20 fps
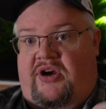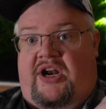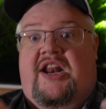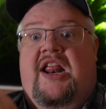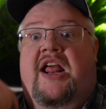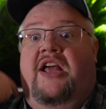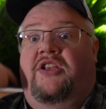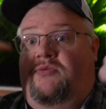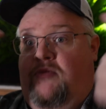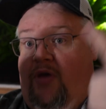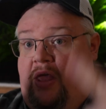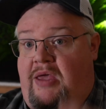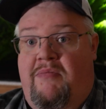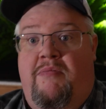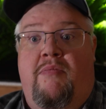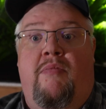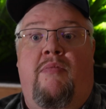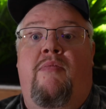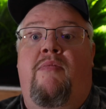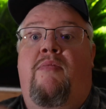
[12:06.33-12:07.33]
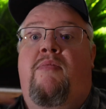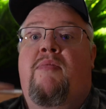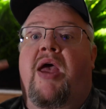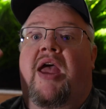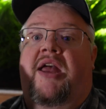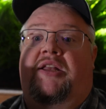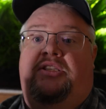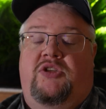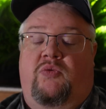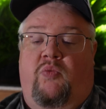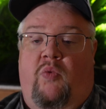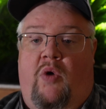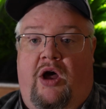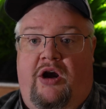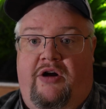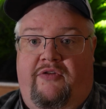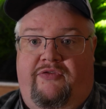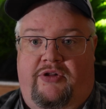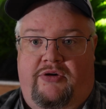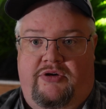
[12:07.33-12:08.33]
and it has immense
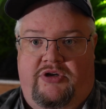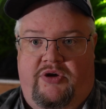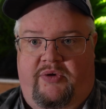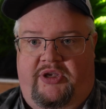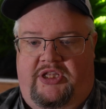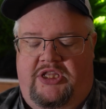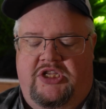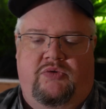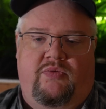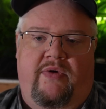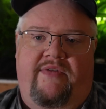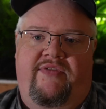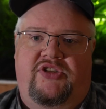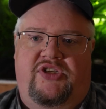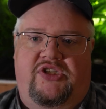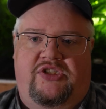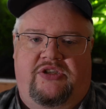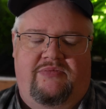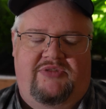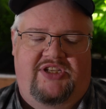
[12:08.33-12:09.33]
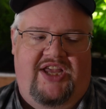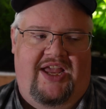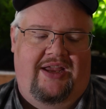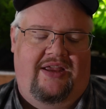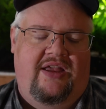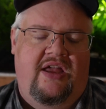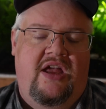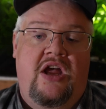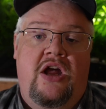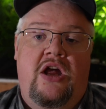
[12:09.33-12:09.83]
water flow going in this river system tank.